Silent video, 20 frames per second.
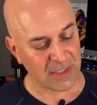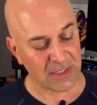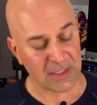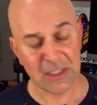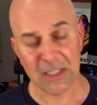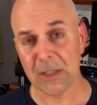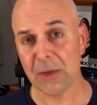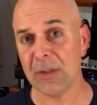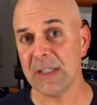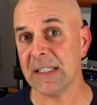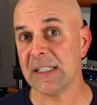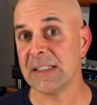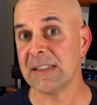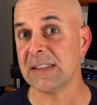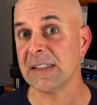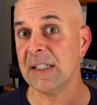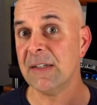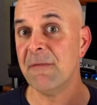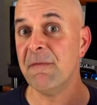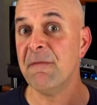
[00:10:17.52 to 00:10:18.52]
Clearly
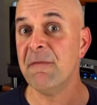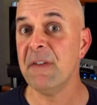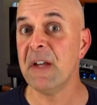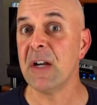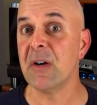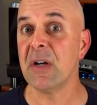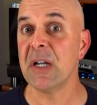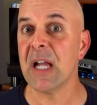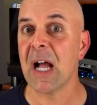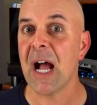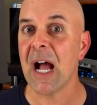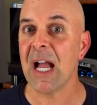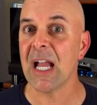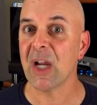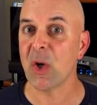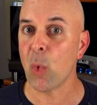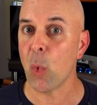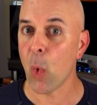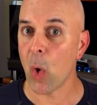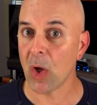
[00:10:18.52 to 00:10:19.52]
it's a very high
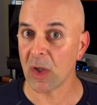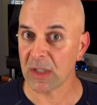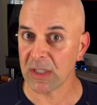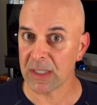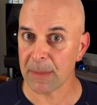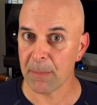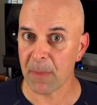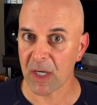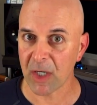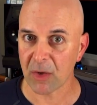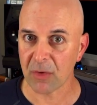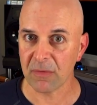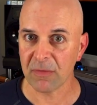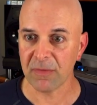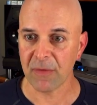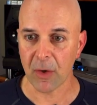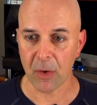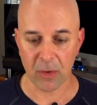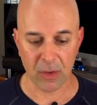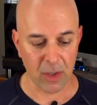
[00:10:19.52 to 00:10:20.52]
quality
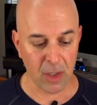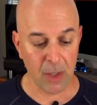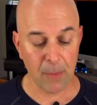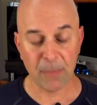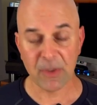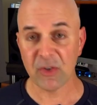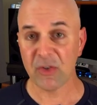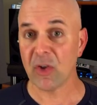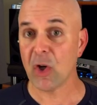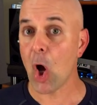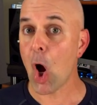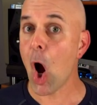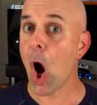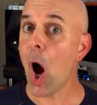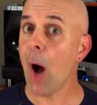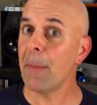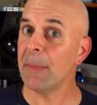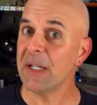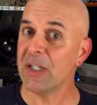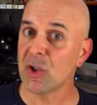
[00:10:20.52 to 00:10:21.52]
microphone, but it's an
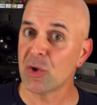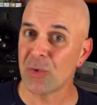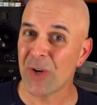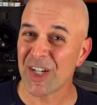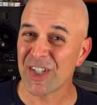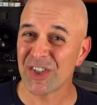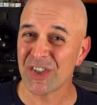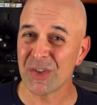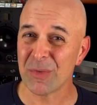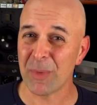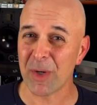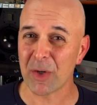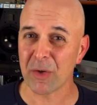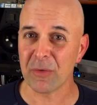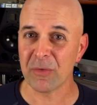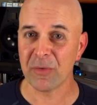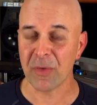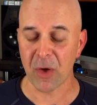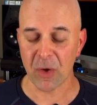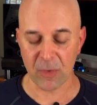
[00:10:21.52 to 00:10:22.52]
omnidirectional
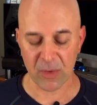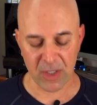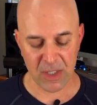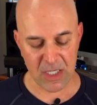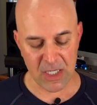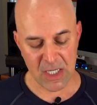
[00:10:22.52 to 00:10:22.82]
microphone,